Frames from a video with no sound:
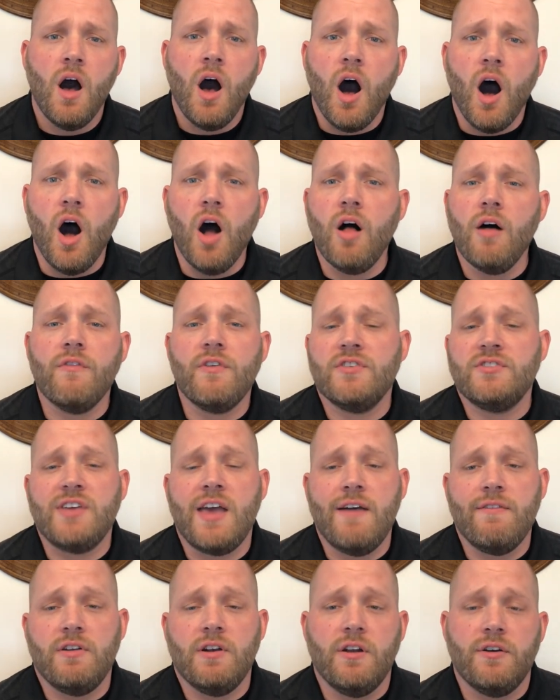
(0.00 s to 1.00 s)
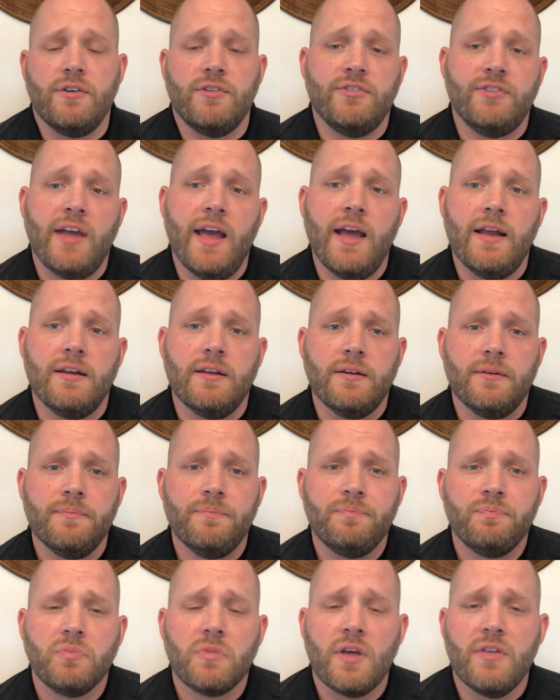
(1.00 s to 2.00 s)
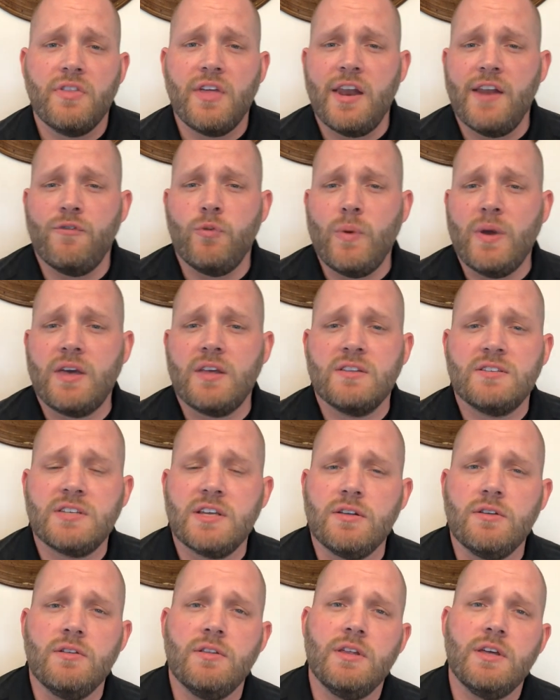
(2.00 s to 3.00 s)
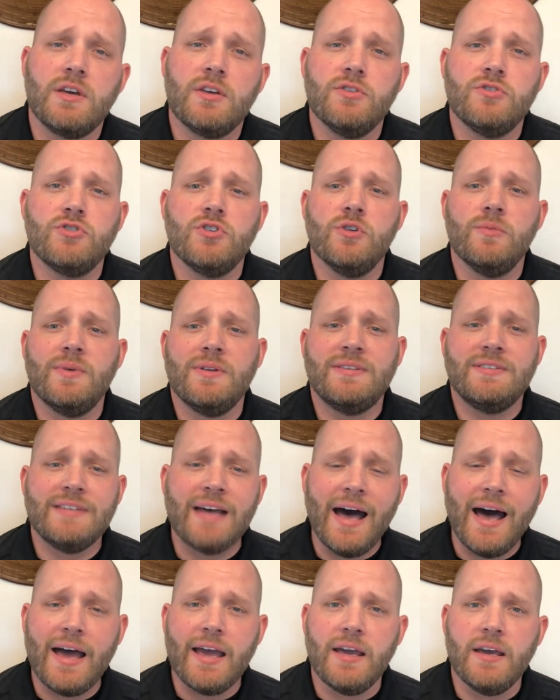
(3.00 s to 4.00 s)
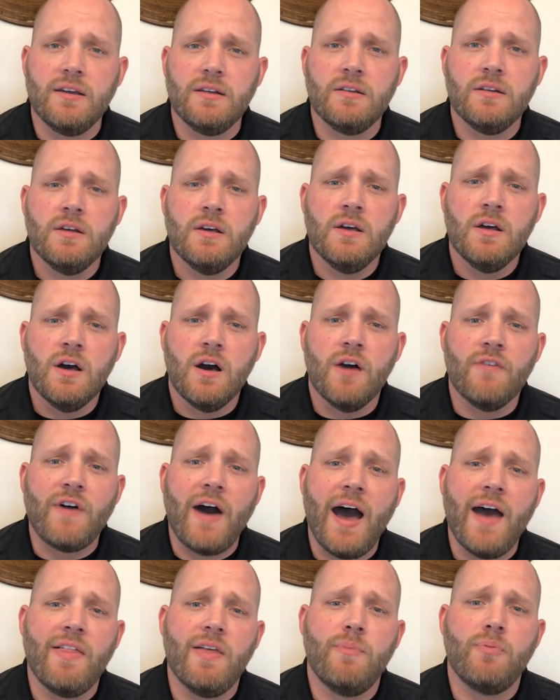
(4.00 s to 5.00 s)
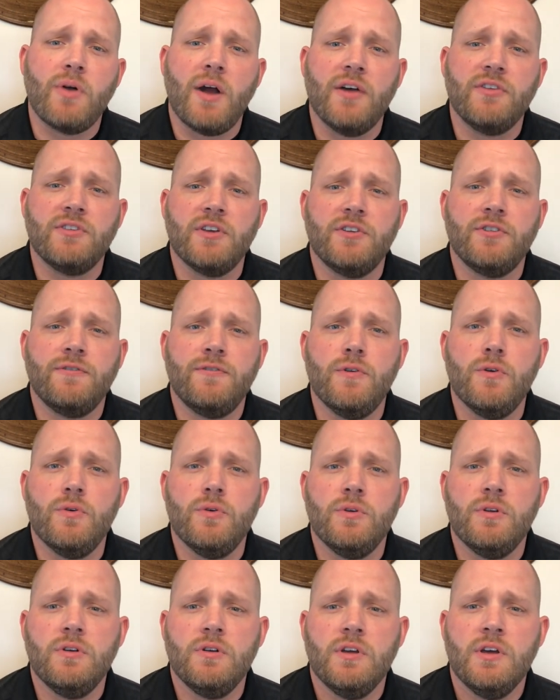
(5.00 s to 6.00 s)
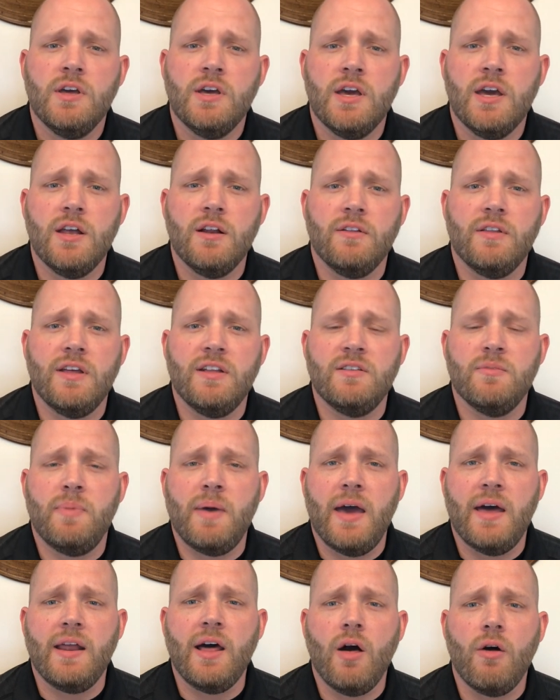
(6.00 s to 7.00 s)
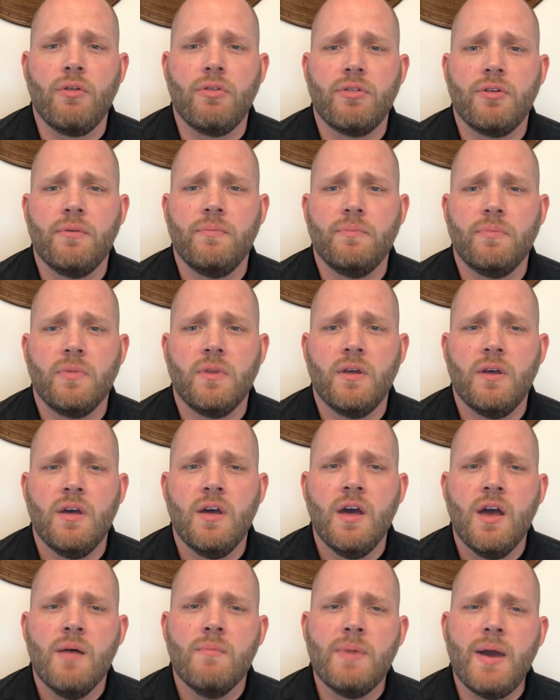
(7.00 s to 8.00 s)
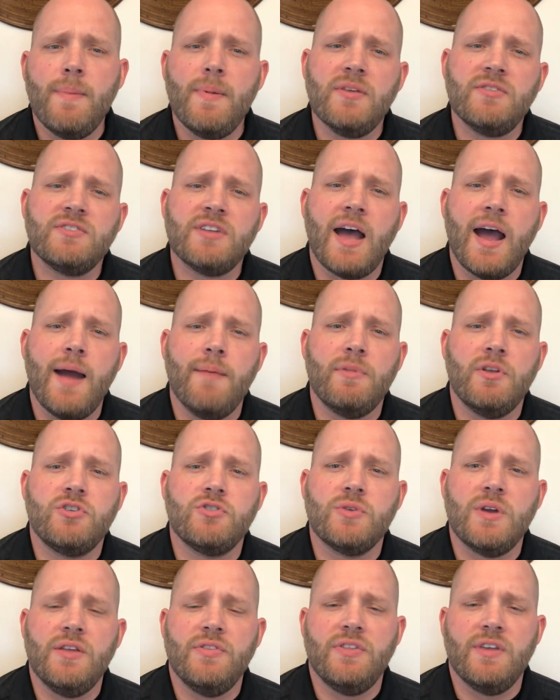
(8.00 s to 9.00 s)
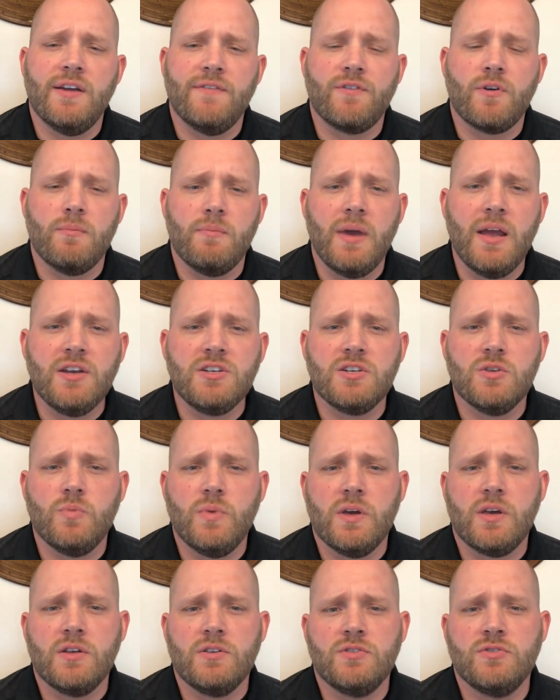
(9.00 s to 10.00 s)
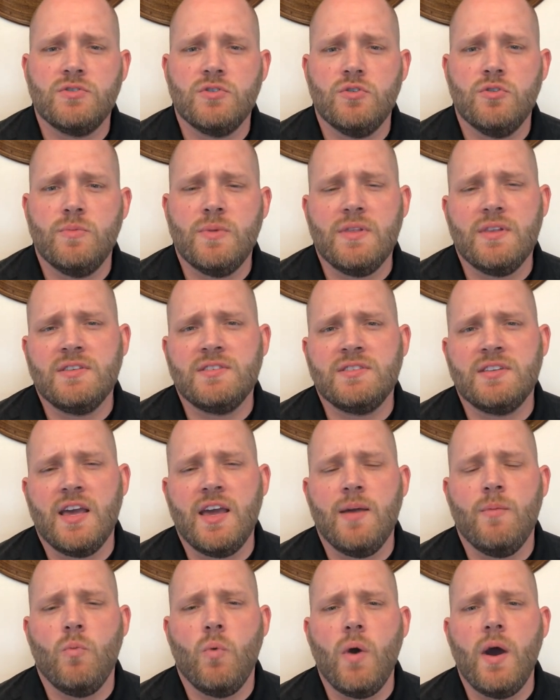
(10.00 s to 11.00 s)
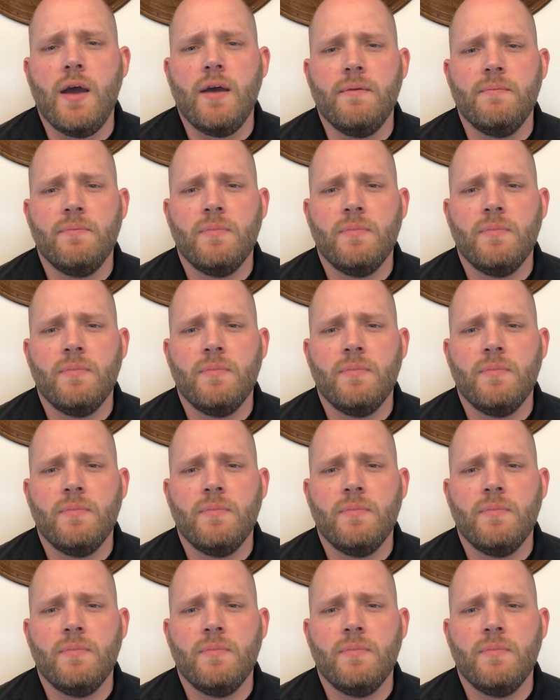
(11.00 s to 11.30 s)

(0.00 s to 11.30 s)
All of us have an understanding that if we continually consume a diet of highly processed food, it'll lead to bad health. Maybe it's time to treat the information we consume in the same way.